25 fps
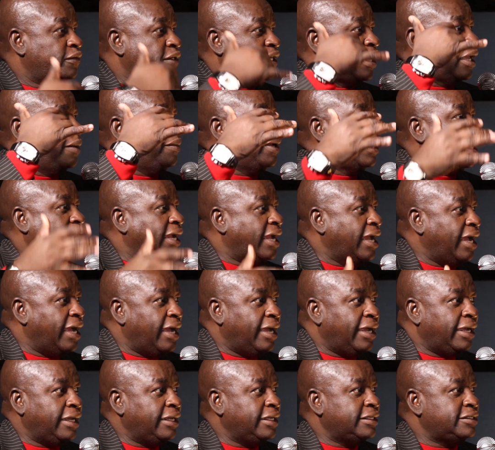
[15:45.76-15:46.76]
camera
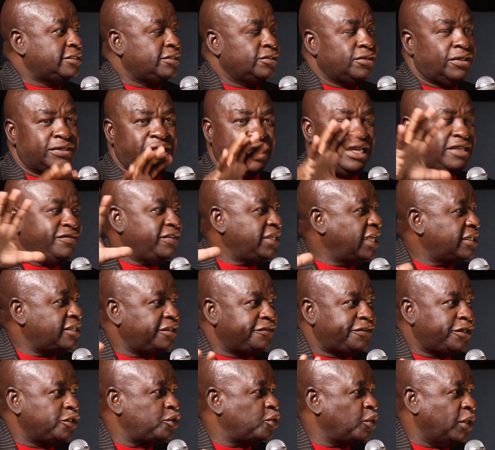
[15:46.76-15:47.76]
guys, they live in a
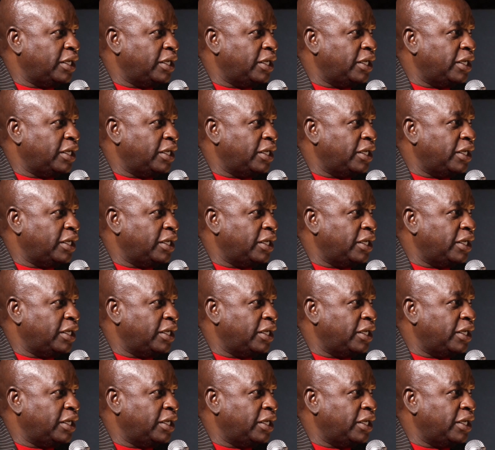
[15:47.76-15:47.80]
different